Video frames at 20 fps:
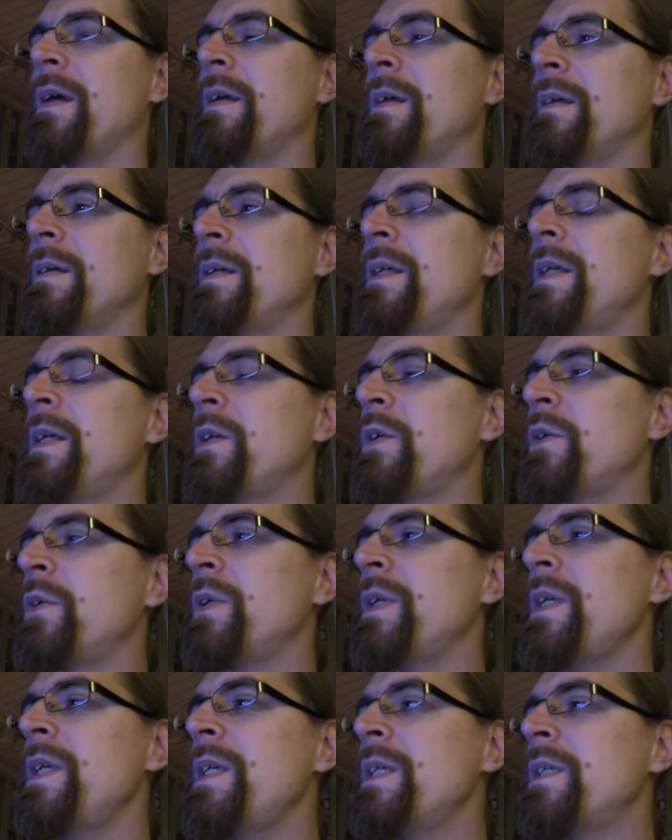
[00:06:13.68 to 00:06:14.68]
he could
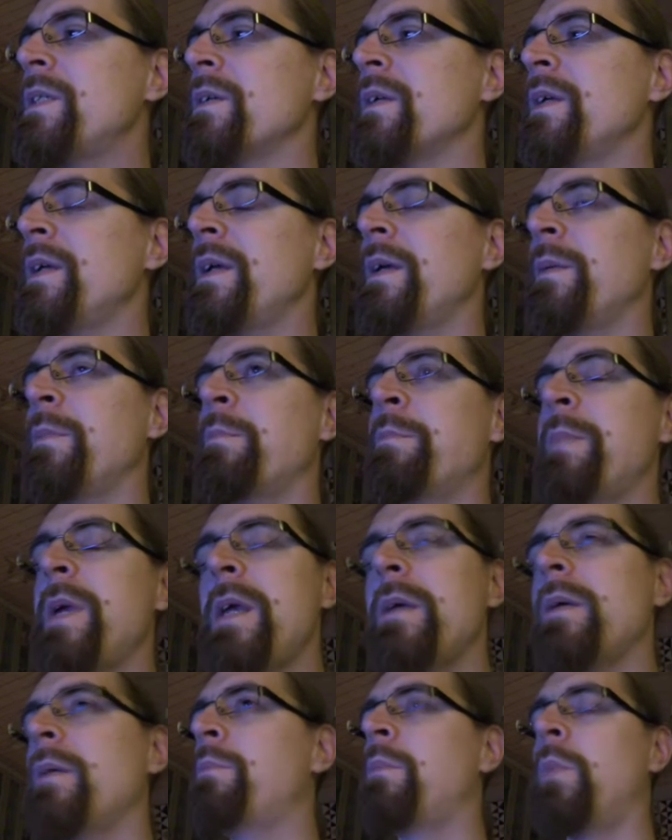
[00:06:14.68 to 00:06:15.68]
easily,
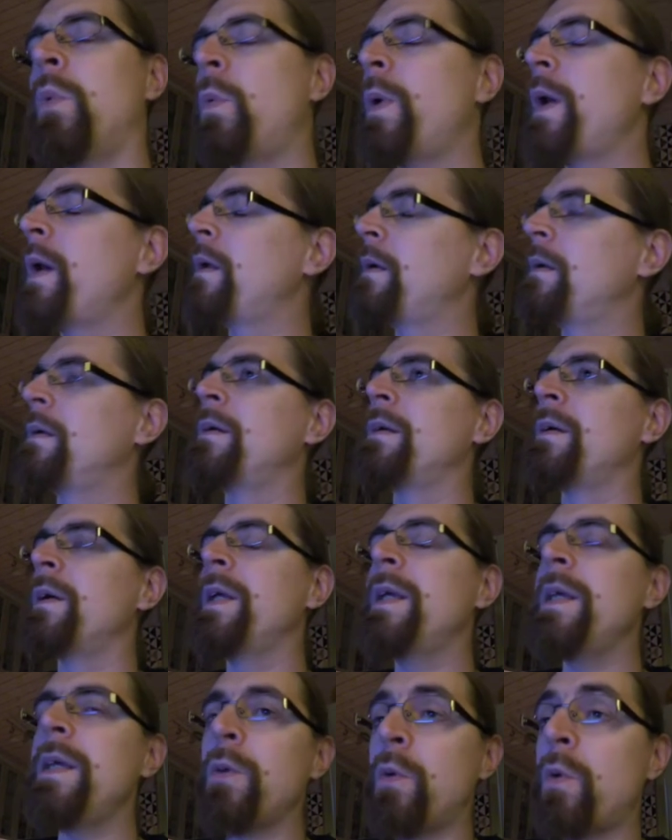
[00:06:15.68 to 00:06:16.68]

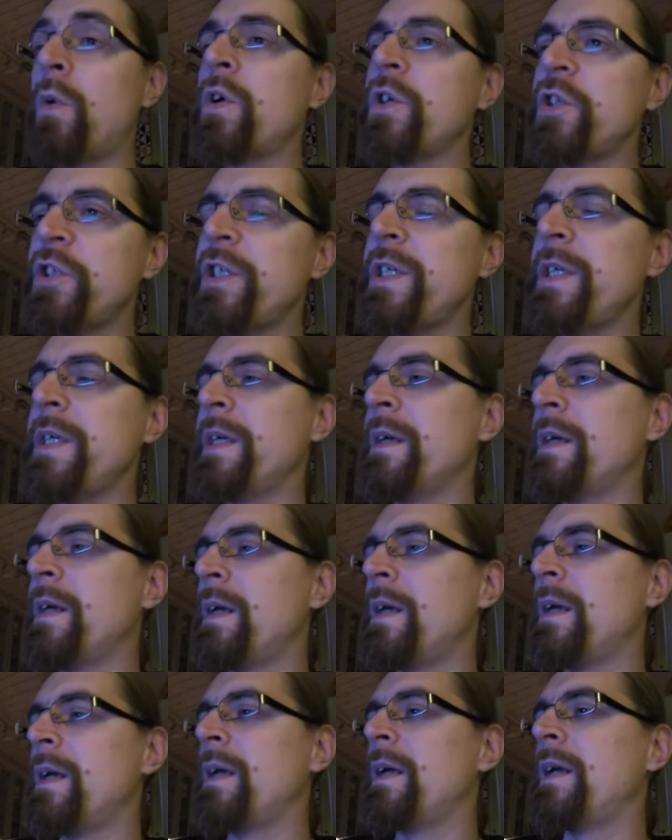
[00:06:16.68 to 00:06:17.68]
he or she
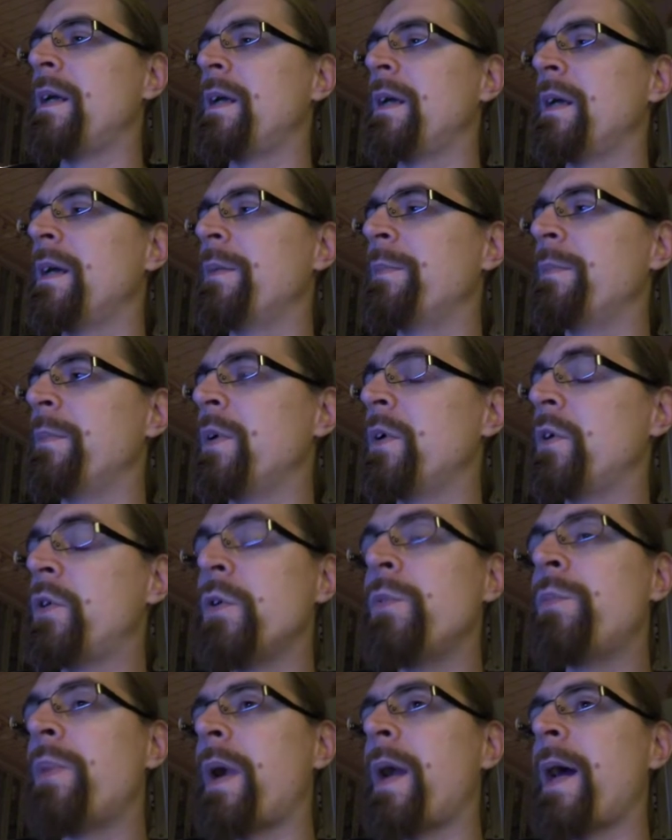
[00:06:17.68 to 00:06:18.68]

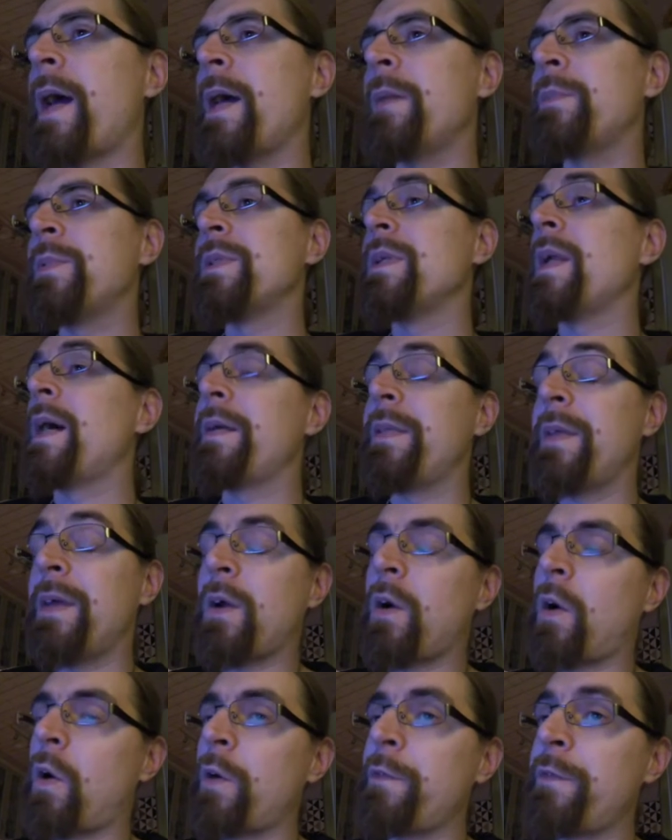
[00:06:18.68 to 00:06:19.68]
could perhaps like the
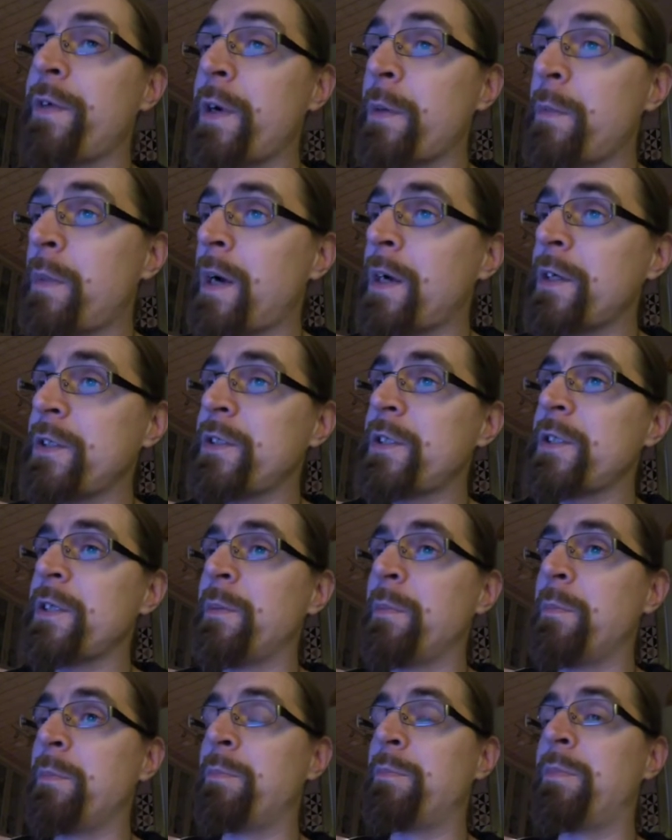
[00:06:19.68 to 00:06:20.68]
car very much,
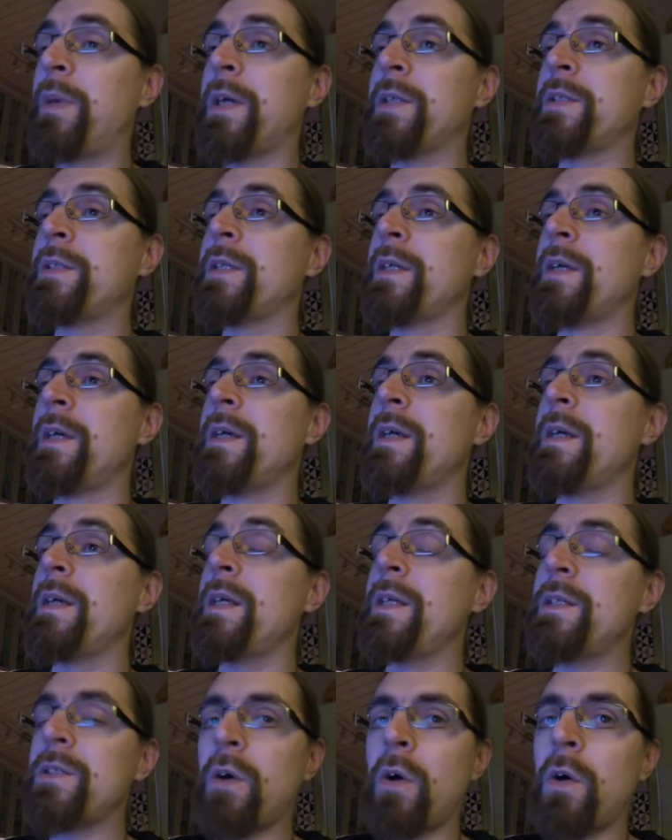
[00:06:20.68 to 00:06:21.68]
but
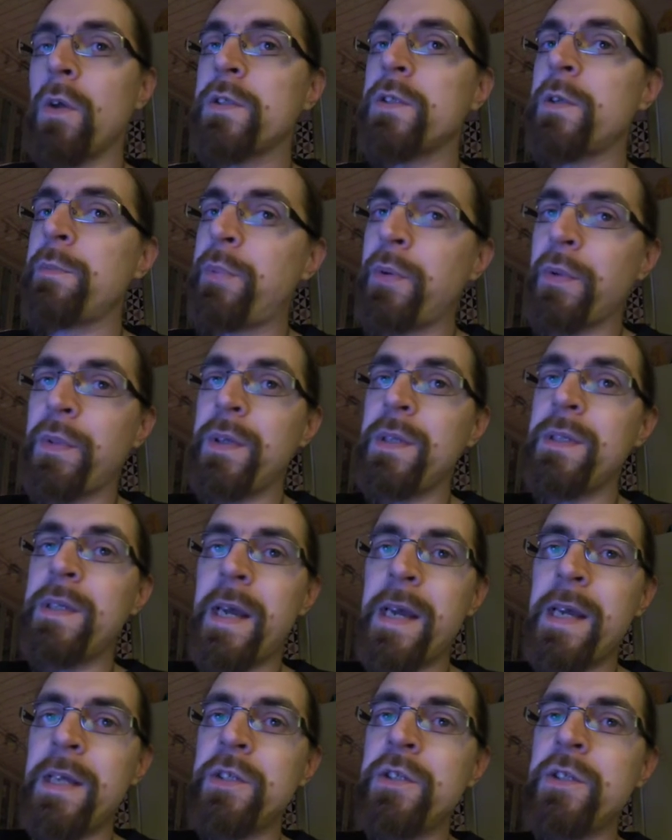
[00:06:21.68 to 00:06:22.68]
is also putting the
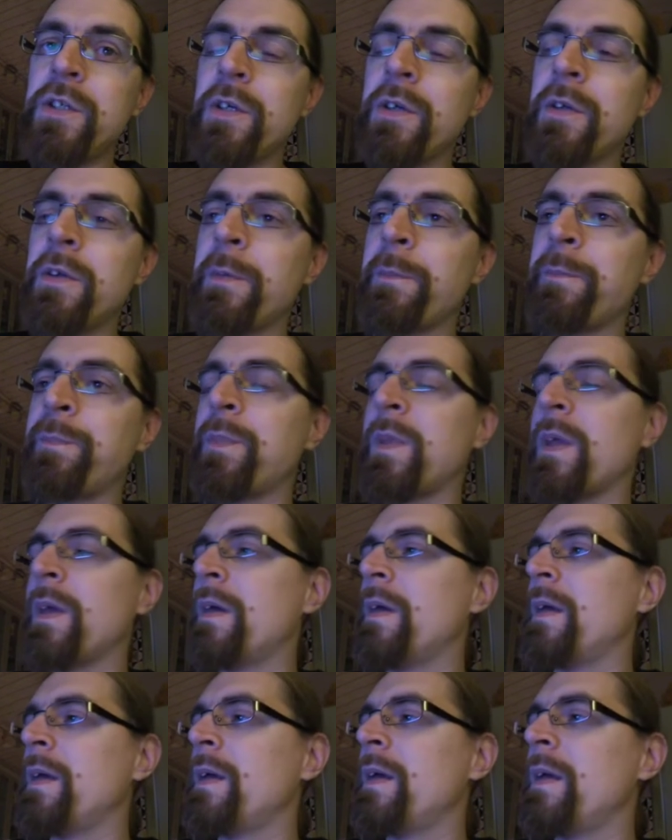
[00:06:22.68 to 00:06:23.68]
engine,
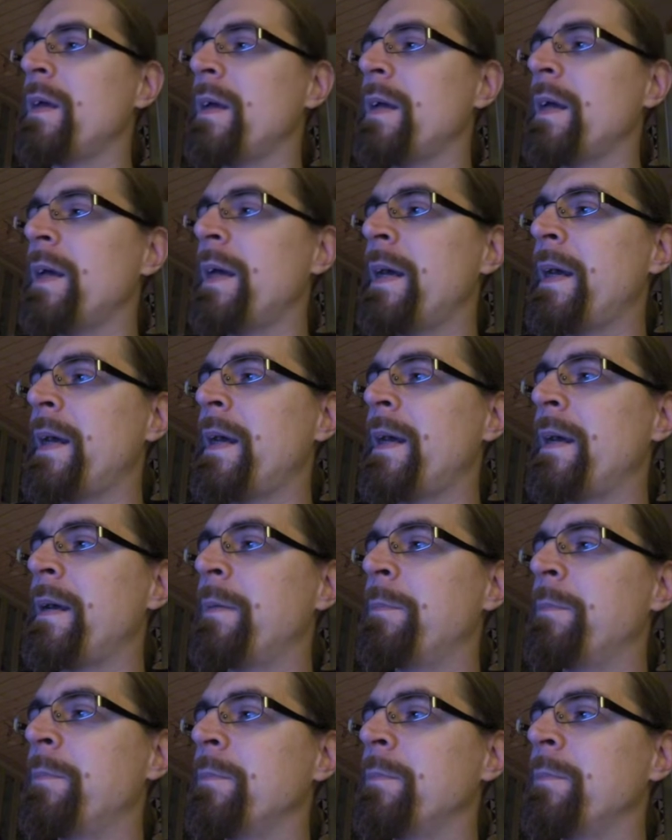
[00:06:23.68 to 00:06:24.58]
not